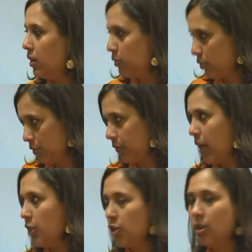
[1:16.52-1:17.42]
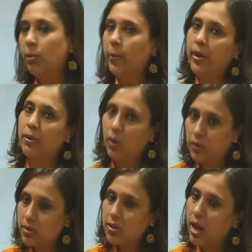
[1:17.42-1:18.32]
sort of culture where
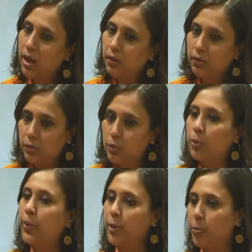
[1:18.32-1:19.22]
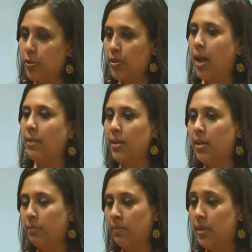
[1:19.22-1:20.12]
doctors are too quick to prescribe
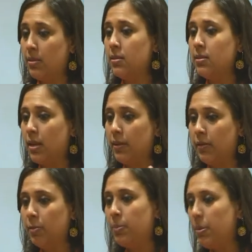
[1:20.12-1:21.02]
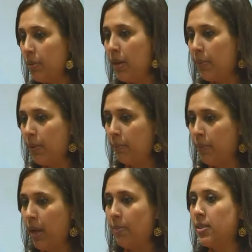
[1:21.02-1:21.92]
medicines, and even people are
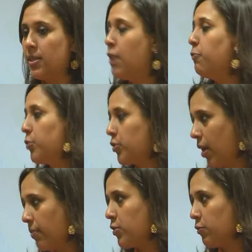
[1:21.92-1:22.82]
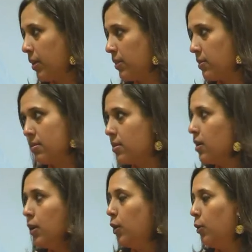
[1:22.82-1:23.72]
becoming self-prescribers of medicines,
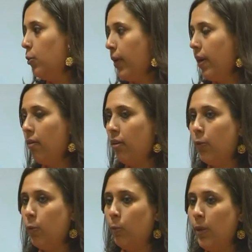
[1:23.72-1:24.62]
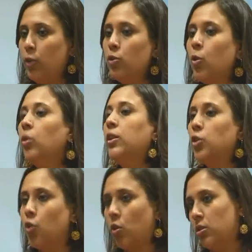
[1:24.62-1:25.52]
where when you know that
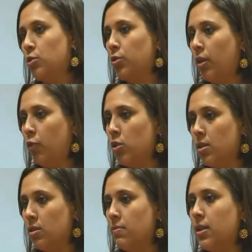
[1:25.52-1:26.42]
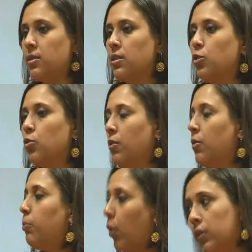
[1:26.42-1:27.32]
your doctor is going to give you a certain medicine, you don't
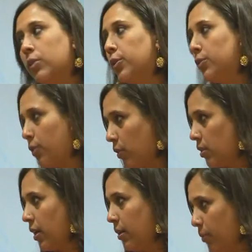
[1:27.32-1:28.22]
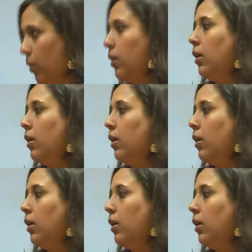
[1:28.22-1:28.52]
even bother going to the doctor anymore